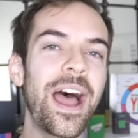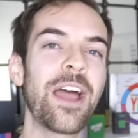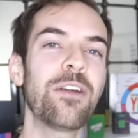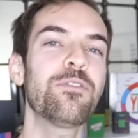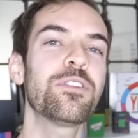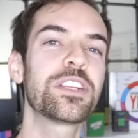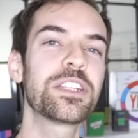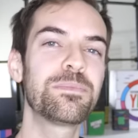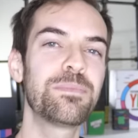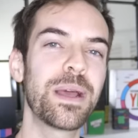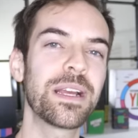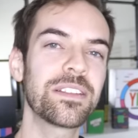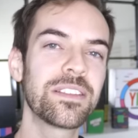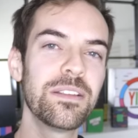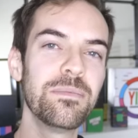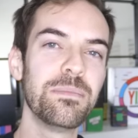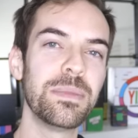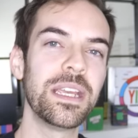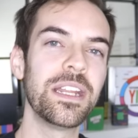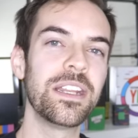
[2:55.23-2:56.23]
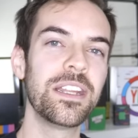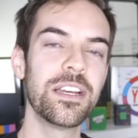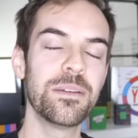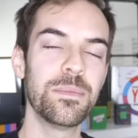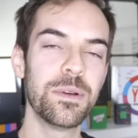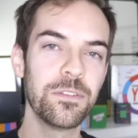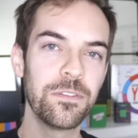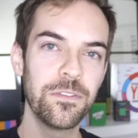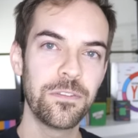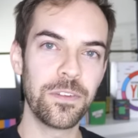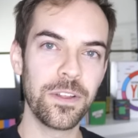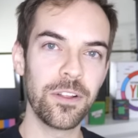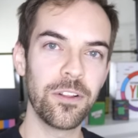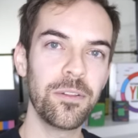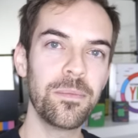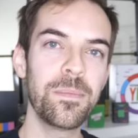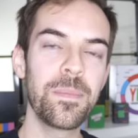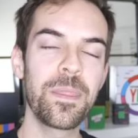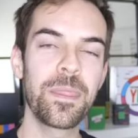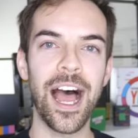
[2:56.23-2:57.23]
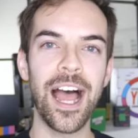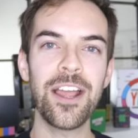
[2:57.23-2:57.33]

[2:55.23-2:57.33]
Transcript: I respect the medium of film.